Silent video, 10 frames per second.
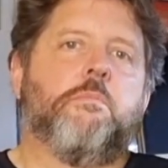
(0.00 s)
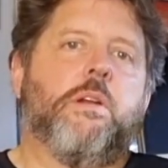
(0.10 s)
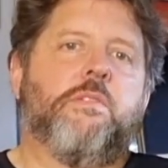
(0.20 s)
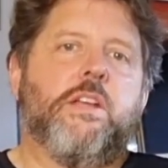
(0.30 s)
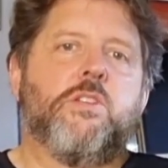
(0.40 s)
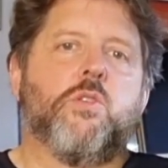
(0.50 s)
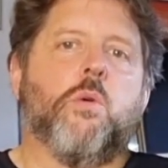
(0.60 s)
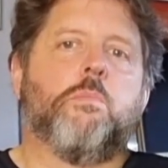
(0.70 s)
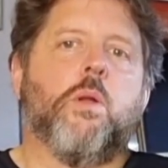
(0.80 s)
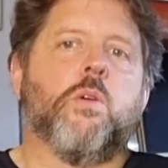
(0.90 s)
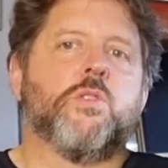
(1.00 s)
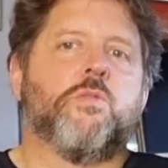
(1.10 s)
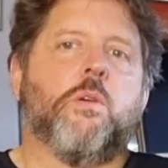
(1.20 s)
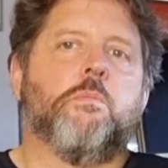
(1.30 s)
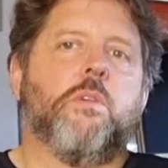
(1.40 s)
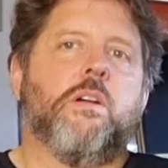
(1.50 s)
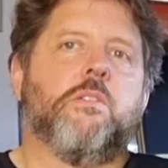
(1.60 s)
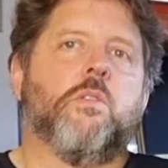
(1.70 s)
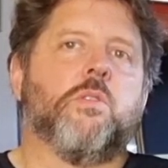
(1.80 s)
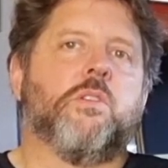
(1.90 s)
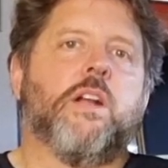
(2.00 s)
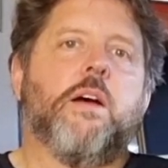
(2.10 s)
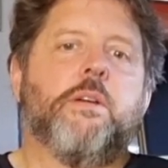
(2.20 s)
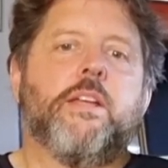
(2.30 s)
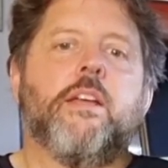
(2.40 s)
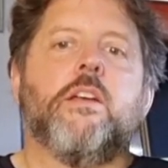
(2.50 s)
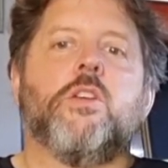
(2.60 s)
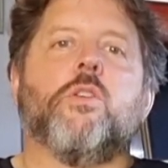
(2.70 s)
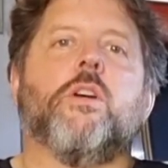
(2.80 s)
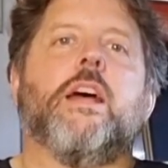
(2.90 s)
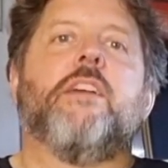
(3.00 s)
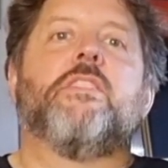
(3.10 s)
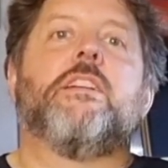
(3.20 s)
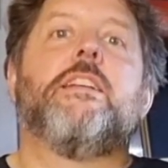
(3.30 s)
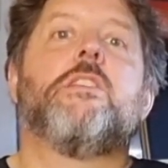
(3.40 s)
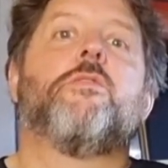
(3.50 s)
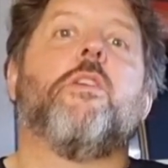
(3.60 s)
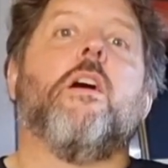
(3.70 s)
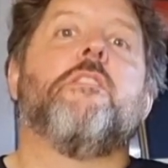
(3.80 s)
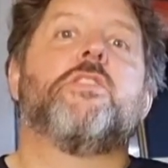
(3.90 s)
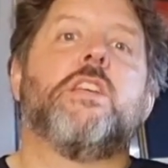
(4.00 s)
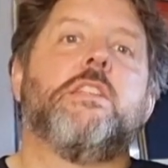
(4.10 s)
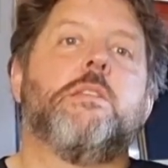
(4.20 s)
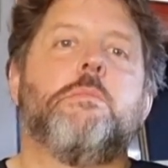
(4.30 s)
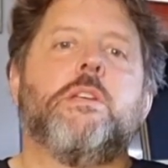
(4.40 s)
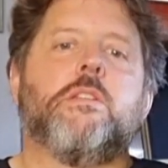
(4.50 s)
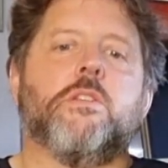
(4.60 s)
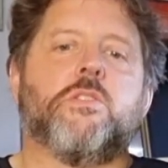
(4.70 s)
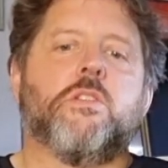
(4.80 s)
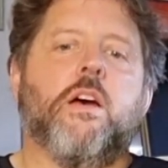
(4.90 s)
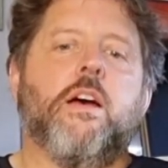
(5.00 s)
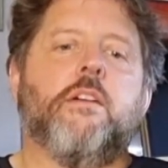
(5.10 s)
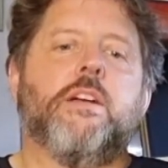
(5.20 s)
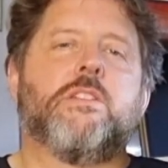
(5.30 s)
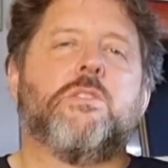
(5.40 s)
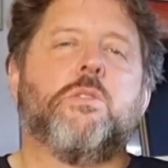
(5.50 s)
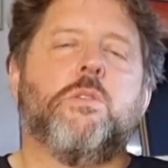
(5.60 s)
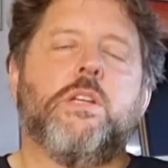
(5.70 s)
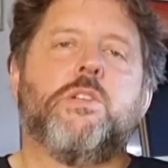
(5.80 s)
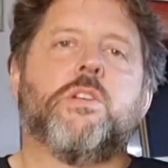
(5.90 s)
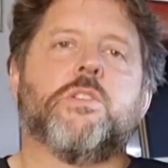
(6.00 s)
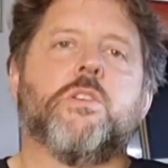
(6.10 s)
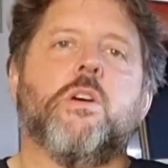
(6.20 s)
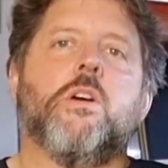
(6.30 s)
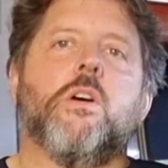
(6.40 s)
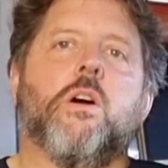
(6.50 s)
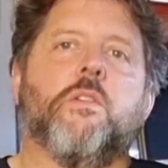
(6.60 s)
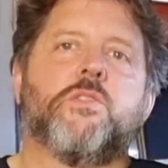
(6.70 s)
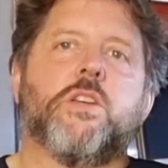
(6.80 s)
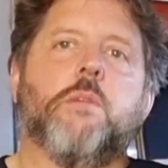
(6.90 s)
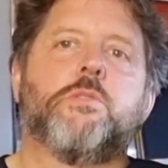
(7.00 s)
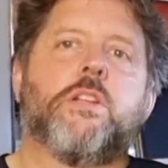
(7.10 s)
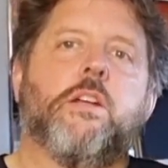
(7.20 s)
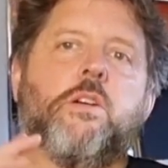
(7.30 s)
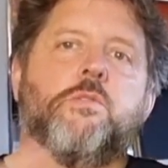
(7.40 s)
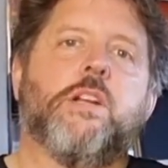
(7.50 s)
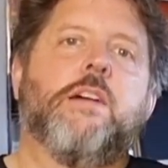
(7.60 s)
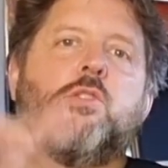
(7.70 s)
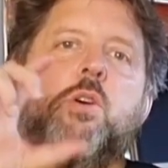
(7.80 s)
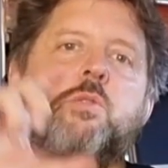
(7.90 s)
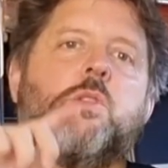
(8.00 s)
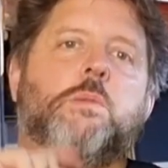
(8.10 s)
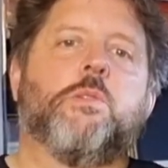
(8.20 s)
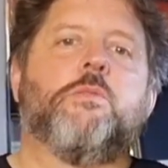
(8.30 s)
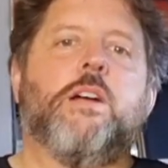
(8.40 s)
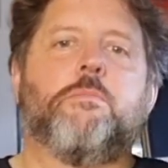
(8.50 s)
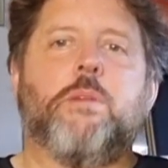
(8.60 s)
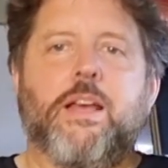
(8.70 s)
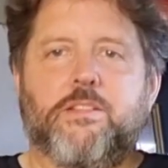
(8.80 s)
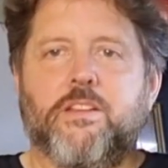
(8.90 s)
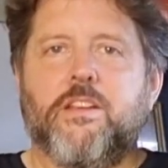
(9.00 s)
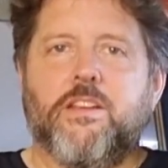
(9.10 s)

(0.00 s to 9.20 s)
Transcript: prevent your plants from not growing, you've got to have at least 5 centimeters, that's 2 inches of substrate of gravel on top of that plate.